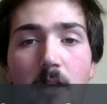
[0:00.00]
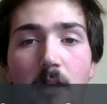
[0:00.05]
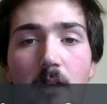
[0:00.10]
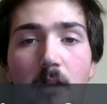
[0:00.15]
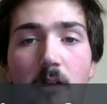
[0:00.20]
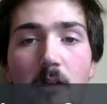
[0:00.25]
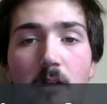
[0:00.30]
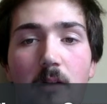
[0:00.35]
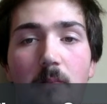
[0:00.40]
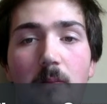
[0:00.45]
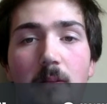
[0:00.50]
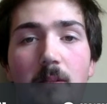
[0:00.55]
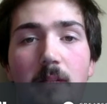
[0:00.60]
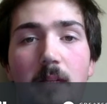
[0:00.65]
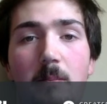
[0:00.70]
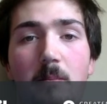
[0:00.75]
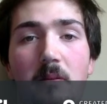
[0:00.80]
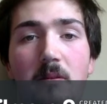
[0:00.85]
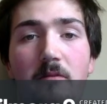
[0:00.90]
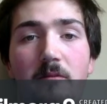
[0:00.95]
A common
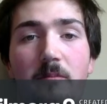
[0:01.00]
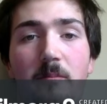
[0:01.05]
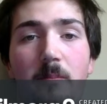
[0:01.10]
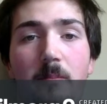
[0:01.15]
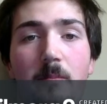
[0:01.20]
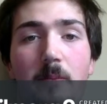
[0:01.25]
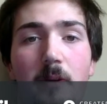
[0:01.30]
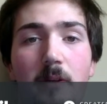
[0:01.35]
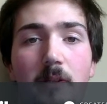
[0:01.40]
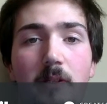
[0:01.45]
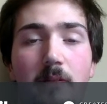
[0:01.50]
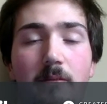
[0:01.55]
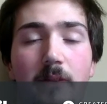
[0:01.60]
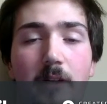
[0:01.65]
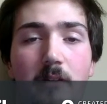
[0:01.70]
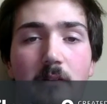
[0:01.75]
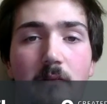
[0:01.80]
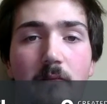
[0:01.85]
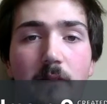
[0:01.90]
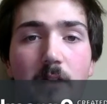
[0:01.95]
example of parasite
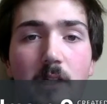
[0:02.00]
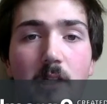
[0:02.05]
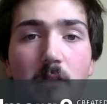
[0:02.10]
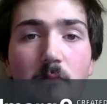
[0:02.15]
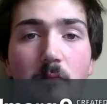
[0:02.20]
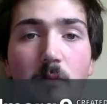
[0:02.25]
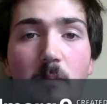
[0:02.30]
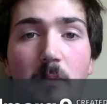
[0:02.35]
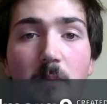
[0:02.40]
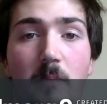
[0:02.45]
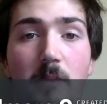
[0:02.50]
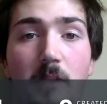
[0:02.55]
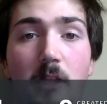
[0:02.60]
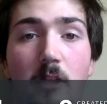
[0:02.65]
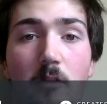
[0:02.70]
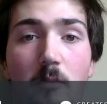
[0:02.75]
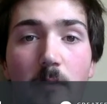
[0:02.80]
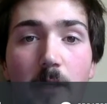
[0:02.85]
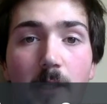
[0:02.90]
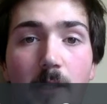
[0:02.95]
vector infection would be a
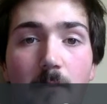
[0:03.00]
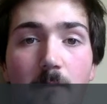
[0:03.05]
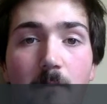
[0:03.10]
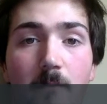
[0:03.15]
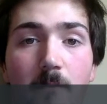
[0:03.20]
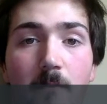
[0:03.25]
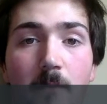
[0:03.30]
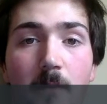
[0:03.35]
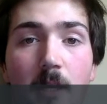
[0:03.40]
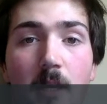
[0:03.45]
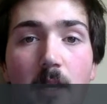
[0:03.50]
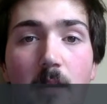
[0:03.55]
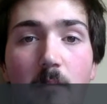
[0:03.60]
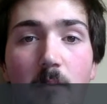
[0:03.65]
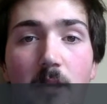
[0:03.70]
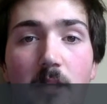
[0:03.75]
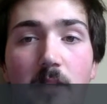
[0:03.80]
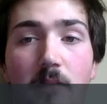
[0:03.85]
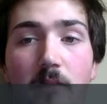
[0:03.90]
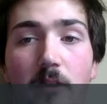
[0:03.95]
mosquito bite.
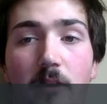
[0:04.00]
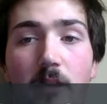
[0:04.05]
Because if you